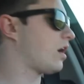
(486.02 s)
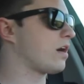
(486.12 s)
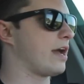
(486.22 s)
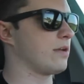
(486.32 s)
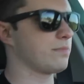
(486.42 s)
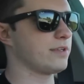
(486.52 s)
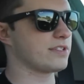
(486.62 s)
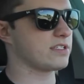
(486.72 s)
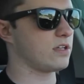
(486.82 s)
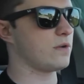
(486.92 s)
All right, I'm
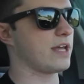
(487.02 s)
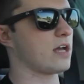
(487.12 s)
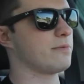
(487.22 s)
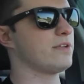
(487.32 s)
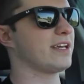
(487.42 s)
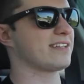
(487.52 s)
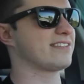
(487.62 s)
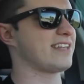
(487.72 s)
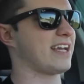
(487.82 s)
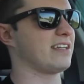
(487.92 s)
gonna slow down. I'm gonna do like a
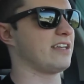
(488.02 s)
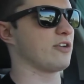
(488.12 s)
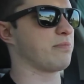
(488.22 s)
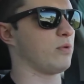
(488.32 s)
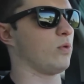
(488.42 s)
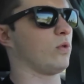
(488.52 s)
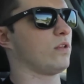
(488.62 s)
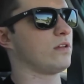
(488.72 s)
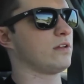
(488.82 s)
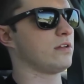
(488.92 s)
second gear pull.
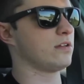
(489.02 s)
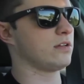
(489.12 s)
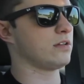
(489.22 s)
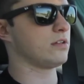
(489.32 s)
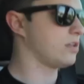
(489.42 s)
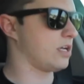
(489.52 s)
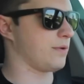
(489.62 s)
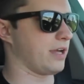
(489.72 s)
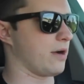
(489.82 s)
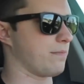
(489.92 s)
Here
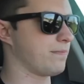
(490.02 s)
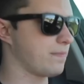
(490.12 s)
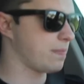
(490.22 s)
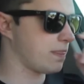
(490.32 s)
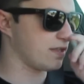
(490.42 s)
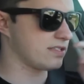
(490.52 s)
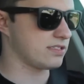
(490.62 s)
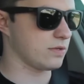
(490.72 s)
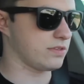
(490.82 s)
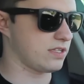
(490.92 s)
we go. Let's
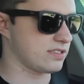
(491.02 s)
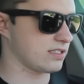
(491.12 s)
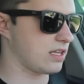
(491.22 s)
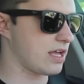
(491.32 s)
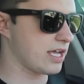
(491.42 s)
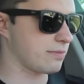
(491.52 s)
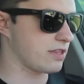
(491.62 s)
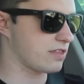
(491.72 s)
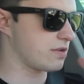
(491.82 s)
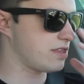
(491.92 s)
see what this is like. I'm
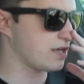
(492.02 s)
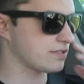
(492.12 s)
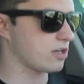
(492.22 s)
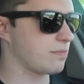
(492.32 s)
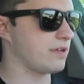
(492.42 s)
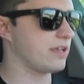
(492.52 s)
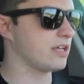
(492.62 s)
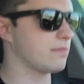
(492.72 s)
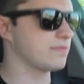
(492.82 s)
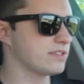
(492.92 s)
at 3,000
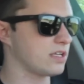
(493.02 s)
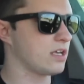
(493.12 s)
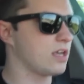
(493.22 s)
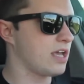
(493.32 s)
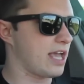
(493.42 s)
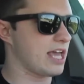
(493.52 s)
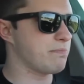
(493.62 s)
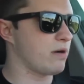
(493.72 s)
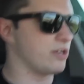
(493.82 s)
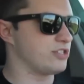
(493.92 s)
RPMs
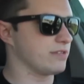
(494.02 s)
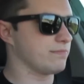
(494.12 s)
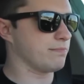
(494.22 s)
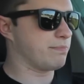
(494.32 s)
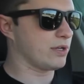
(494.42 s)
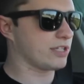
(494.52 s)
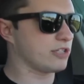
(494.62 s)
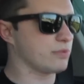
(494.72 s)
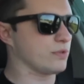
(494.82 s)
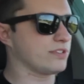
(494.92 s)
and punch it. Build
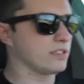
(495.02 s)
into boost.